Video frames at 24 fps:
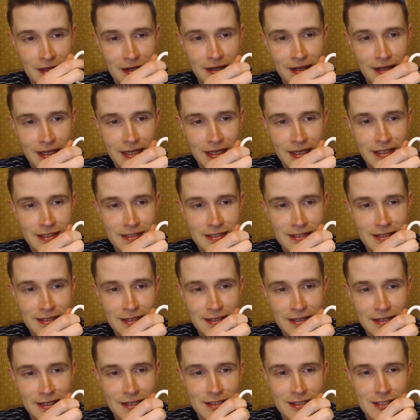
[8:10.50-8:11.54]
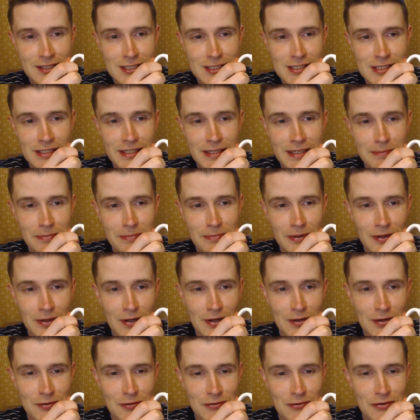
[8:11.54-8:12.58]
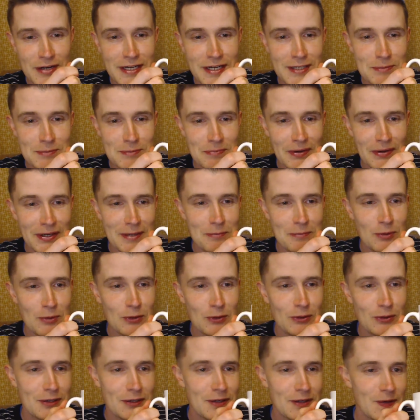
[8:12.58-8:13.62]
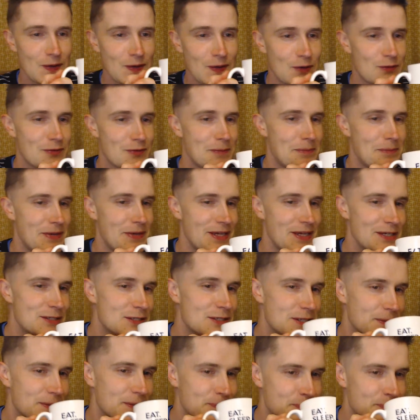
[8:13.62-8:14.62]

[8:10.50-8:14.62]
Eat, sleep, read Bible, repeat.